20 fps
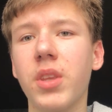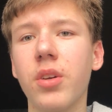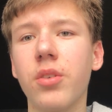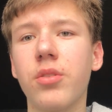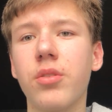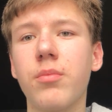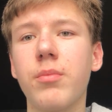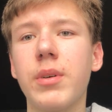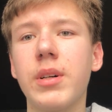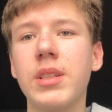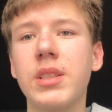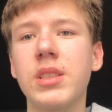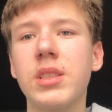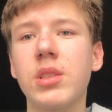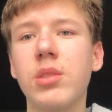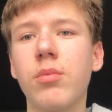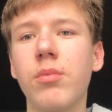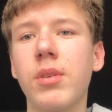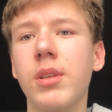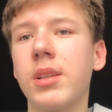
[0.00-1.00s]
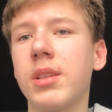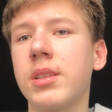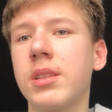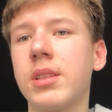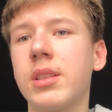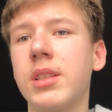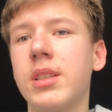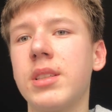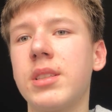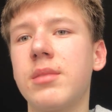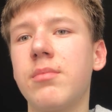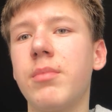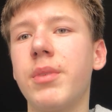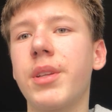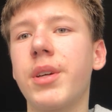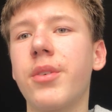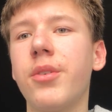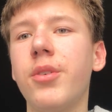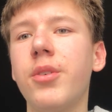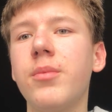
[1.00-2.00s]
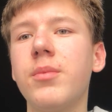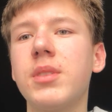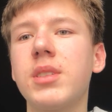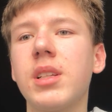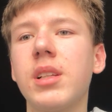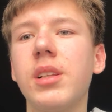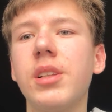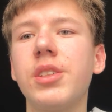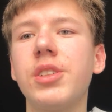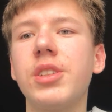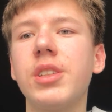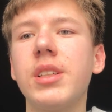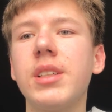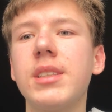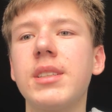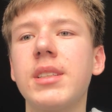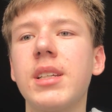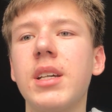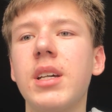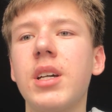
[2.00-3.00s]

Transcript: or bus will is Bitcoin launches